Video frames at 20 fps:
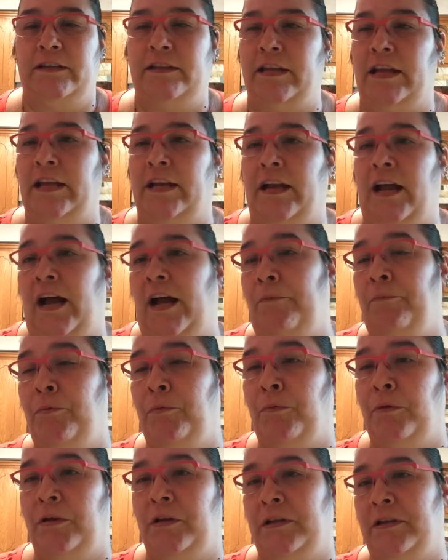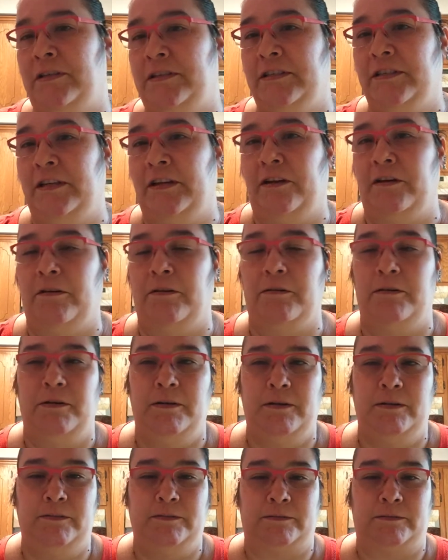that I'm the one that, you know,